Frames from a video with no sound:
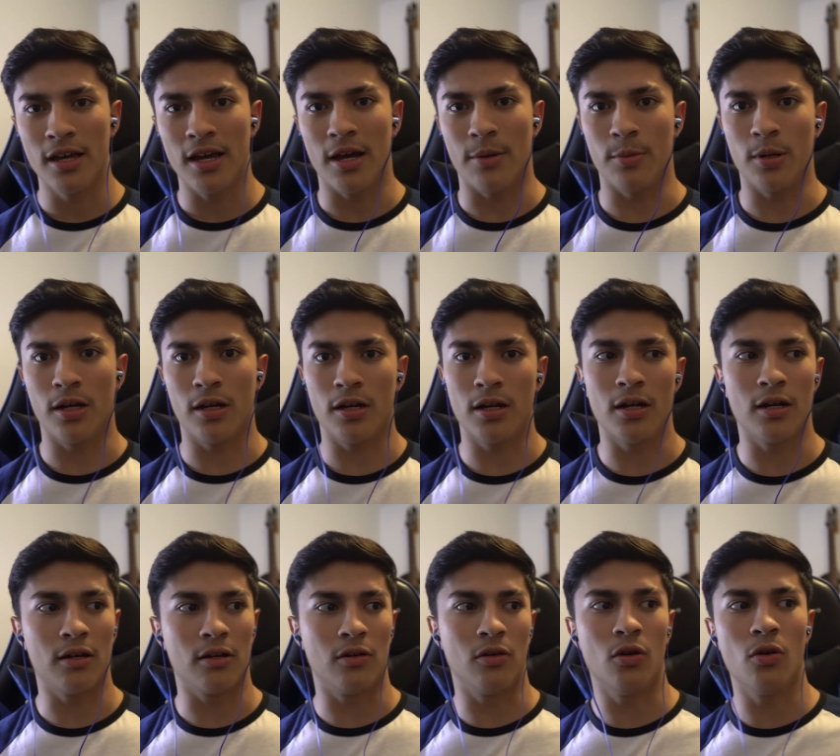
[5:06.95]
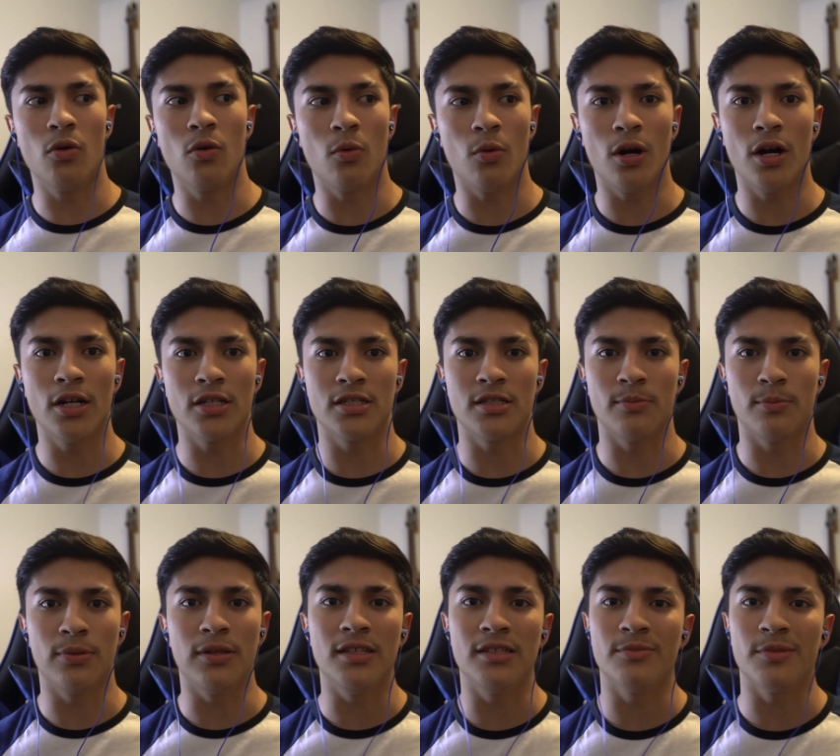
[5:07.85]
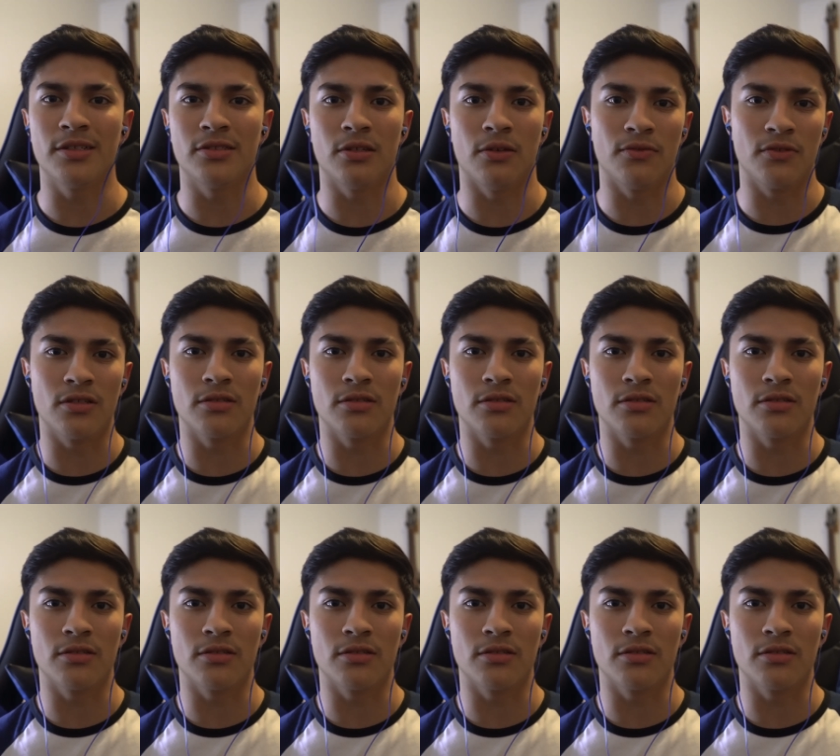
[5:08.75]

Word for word: I'm not going to go watch and please myself